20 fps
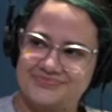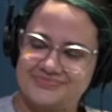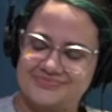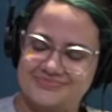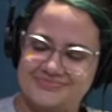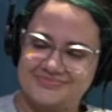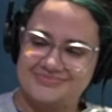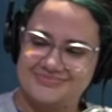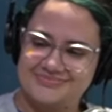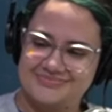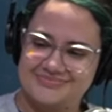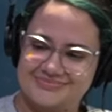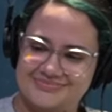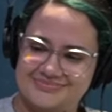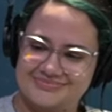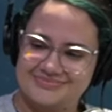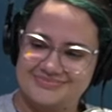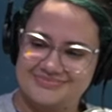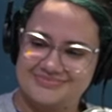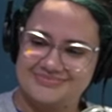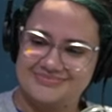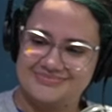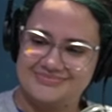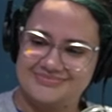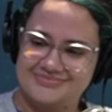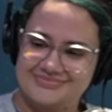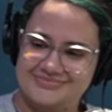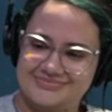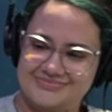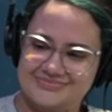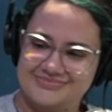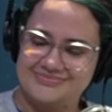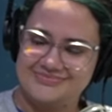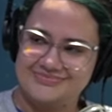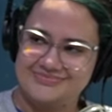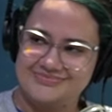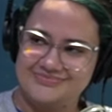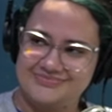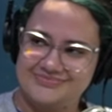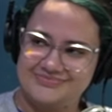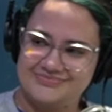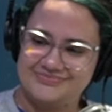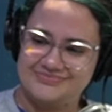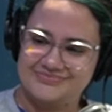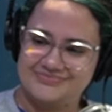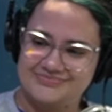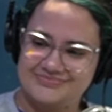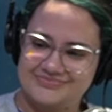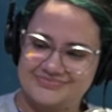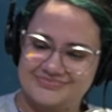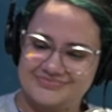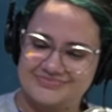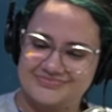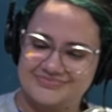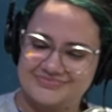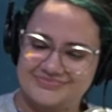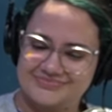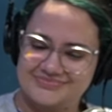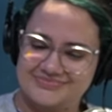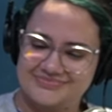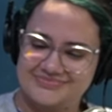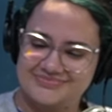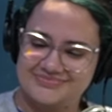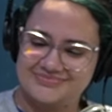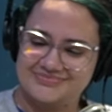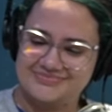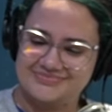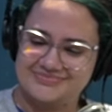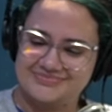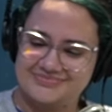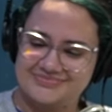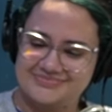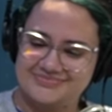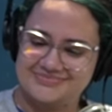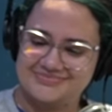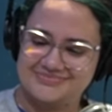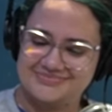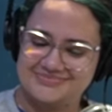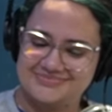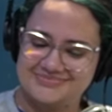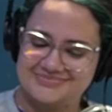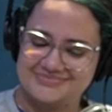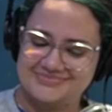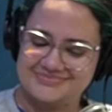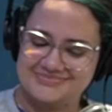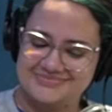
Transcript: No words are spoken by the person on screen.